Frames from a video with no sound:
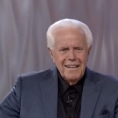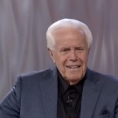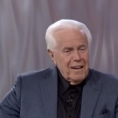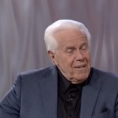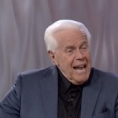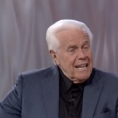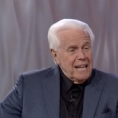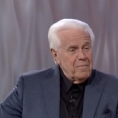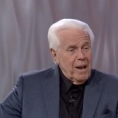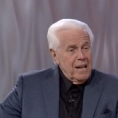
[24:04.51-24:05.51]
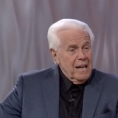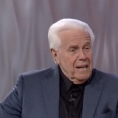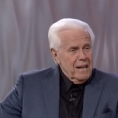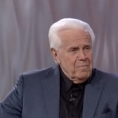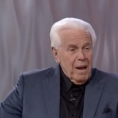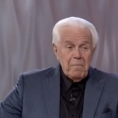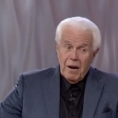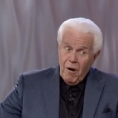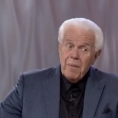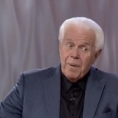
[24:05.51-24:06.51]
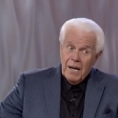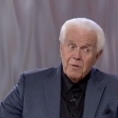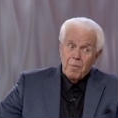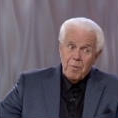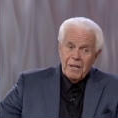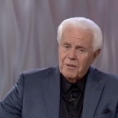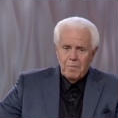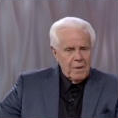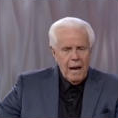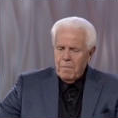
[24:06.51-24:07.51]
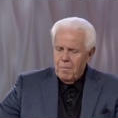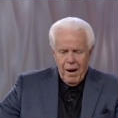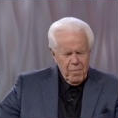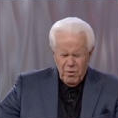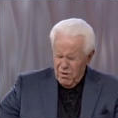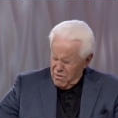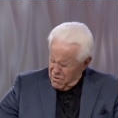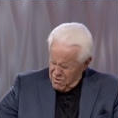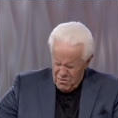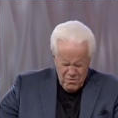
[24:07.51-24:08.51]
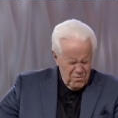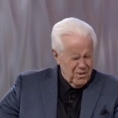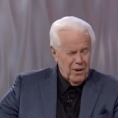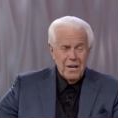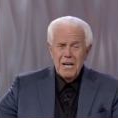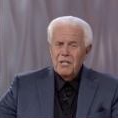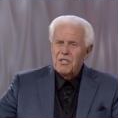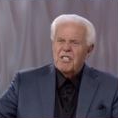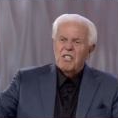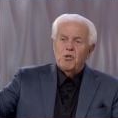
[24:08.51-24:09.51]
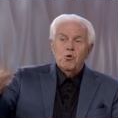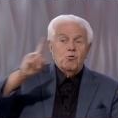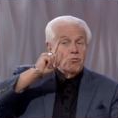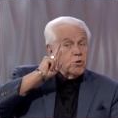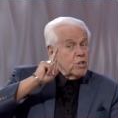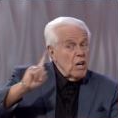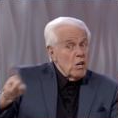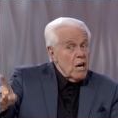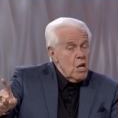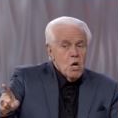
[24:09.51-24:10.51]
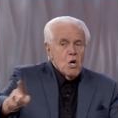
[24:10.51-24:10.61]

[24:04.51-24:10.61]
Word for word: Never had that in my yeah, my, my, grandparents were prejudiced, not my mama. Whoo, Lord. She said, You don't say nothing.